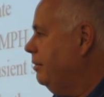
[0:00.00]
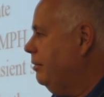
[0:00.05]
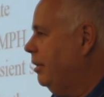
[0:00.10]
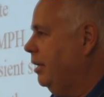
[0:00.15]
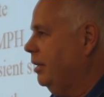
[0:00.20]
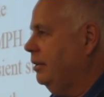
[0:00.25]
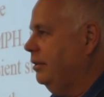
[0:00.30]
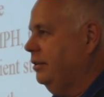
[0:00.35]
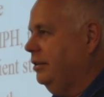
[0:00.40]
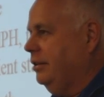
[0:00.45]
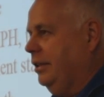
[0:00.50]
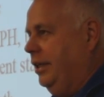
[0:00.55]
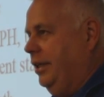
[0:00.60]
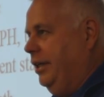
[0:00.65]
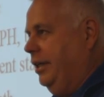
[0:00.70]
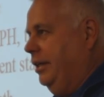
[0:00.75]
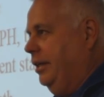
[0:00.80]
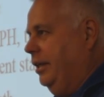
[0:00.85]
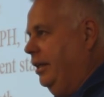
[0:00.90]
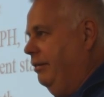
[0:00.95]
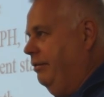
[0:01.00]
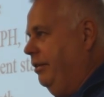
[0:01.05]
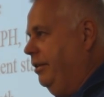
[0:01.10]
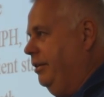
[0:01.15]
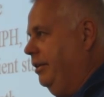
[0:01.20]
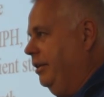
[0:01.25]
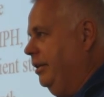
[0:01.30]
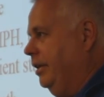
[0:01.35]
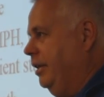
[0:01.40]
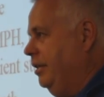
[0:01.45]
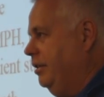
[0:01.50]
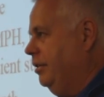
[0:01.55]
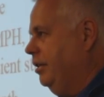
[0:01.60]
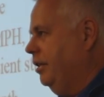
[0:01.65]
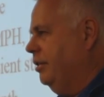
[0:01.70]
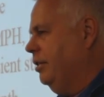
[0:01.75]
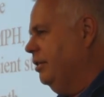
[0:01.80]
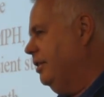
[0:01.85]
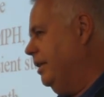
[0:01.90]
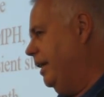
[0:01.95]
throttles and everything heats
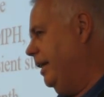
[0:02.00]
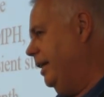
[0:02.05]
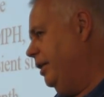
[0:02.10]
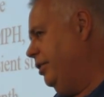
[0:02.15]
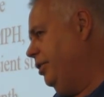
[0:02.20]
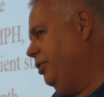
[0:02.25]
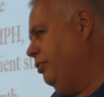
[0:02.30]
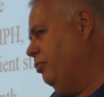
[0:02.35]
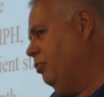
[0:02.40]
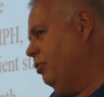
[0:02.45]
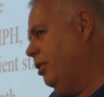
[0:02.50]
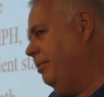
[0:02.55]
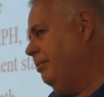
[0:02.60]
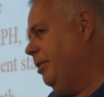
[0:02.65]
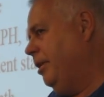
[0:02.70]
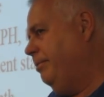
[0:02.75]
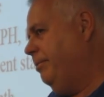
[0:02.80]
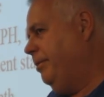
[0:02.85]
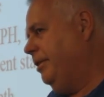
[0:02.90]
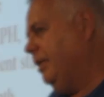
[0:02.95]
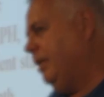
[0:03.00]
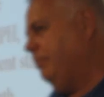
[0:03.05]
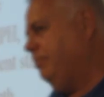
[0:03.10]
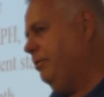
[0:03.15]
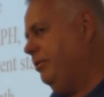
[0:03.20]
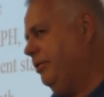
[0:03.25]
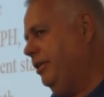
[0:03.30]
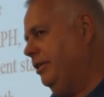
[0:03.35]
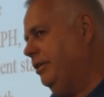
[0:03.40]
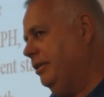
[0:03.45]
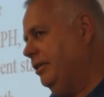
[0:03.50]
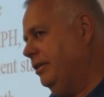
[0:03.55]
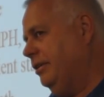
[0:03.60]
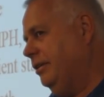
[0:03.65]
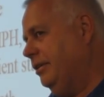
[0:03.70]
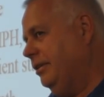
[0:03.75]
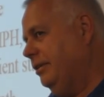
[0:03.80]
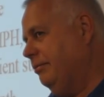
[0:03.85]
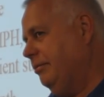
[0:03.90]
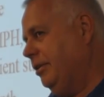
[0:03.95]
it. Does the engine warm up at that point
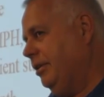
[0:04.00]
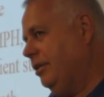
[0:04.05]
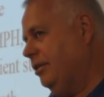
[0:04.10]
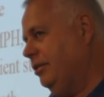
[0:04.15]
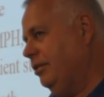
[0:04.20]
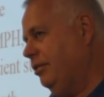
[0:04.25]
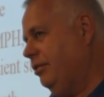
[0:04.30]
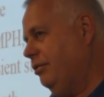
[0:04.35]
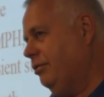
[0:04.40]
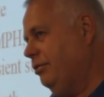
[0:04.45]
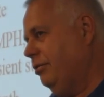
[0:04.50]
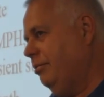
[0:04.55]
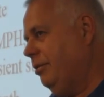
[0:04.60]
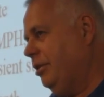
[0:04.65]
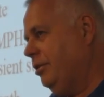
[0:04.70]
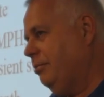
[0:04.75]
because you threw a